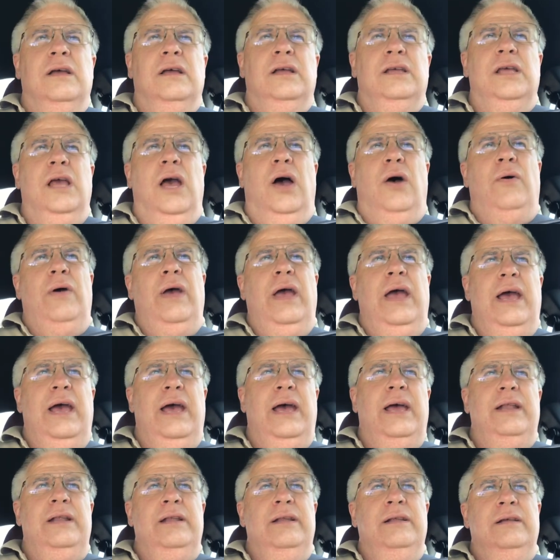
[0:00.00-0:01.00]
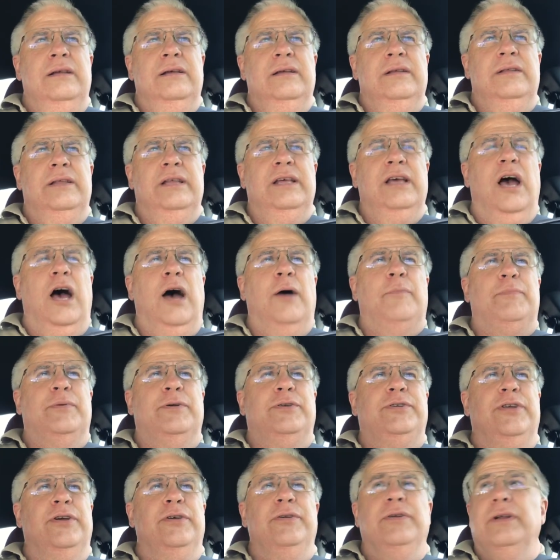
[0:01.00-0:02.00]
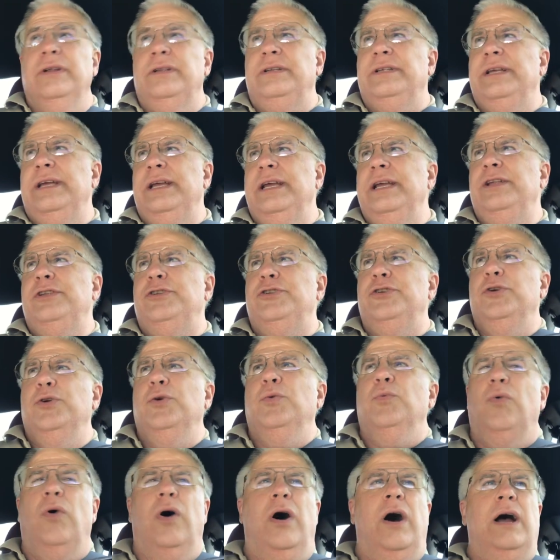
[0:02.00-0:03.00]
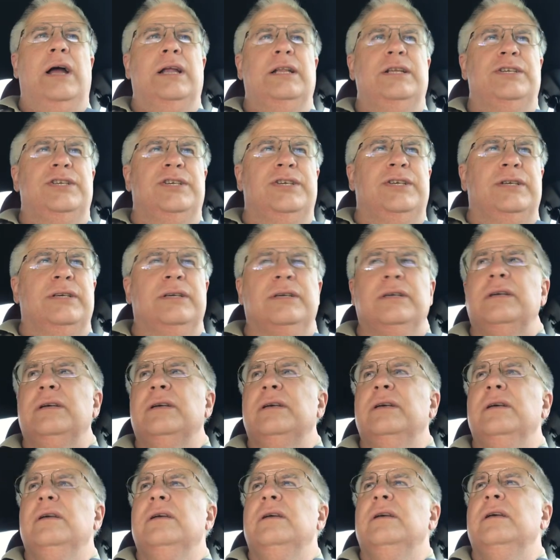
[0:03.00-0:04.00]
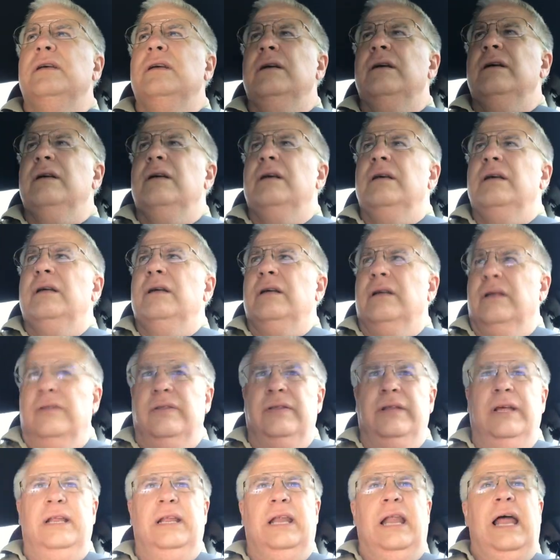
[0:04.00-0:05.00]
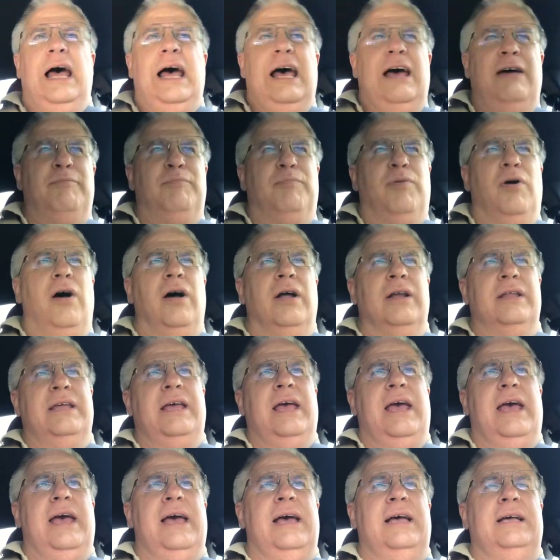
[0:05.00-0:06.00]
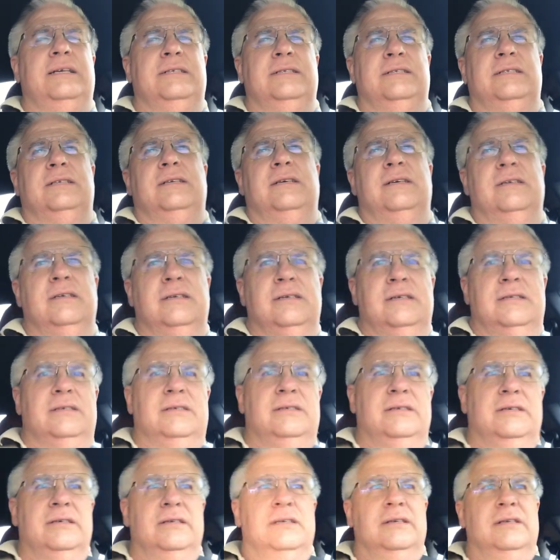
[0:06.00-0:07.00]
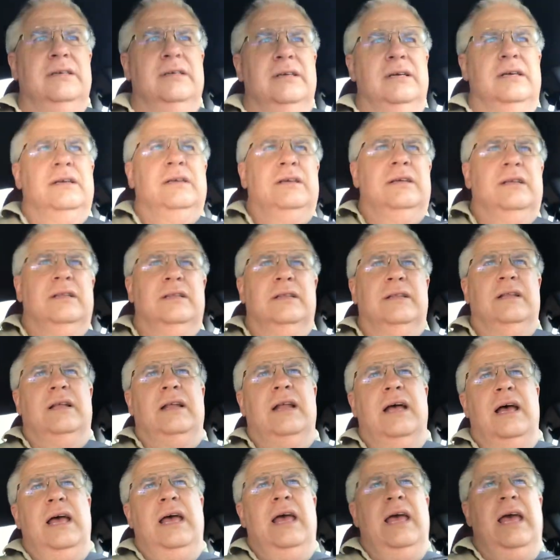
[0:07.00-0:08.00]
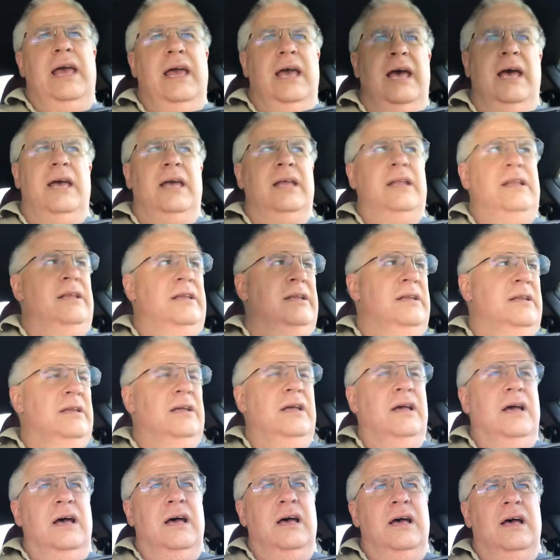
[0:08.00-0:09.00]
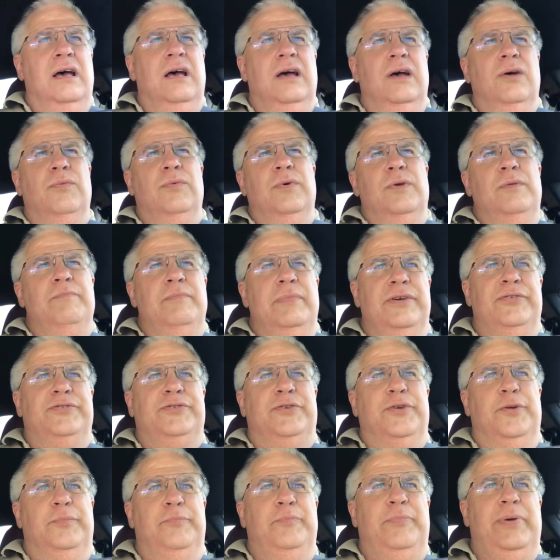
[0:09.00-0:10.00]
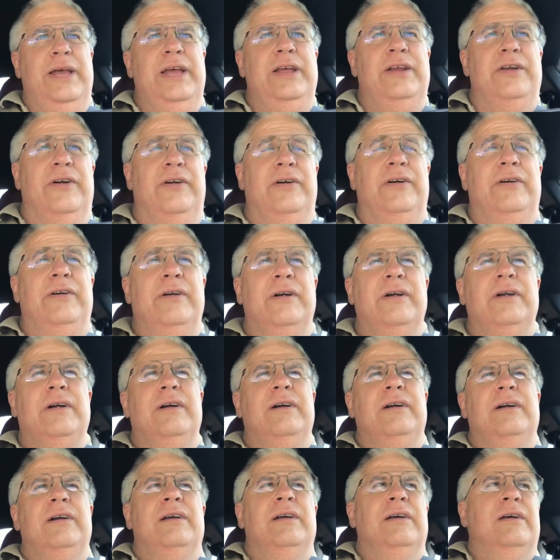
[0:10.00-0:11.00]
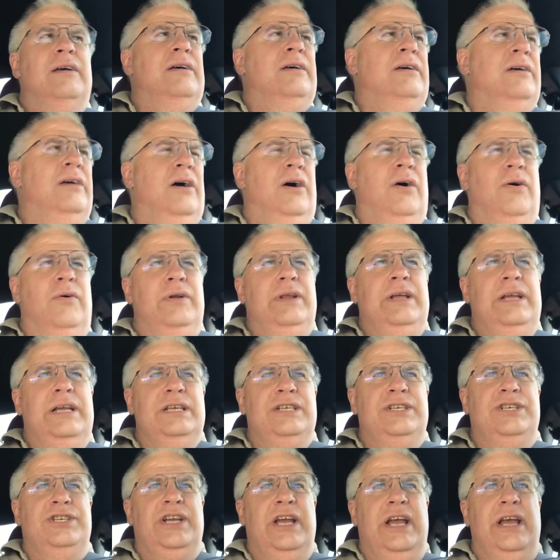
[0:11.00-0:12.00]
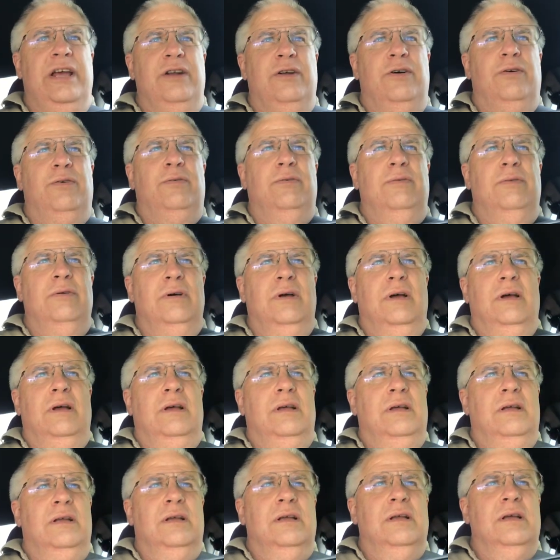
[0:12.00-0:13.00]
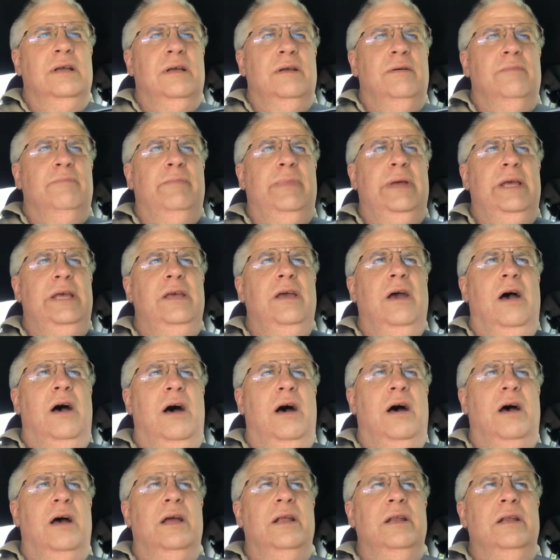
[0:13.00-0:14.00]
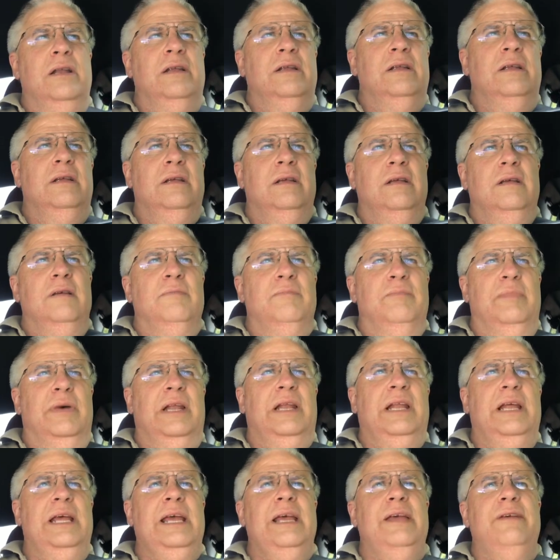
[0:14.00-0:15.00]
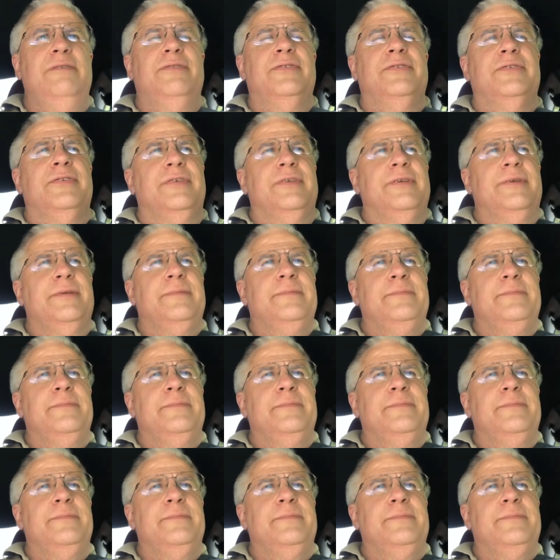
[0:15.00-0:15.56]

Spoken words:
y'all had the opportunity to watch the live broadcast that I had with Mr. Peter on his channel, Beyond Beliefs.